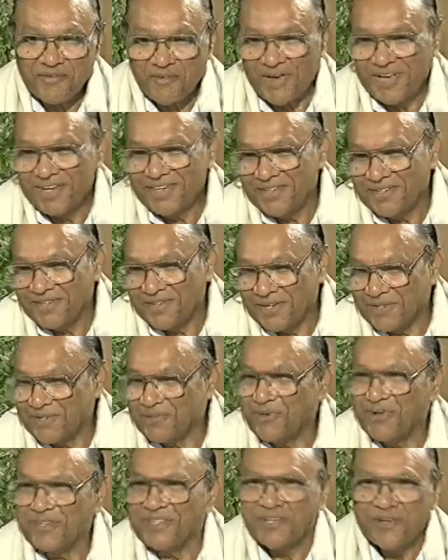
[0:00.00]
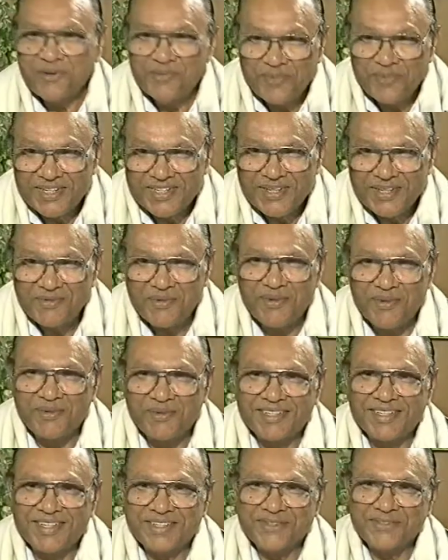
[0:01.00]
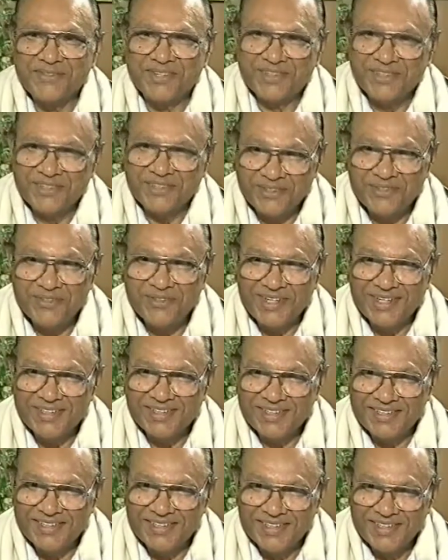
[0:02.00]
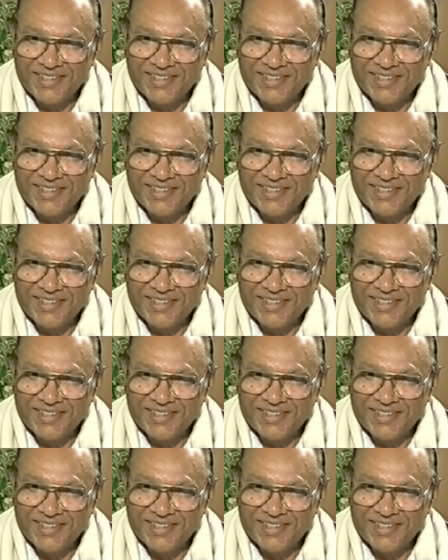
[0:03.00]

Well, that is what their impression probably, that is what they could look at it.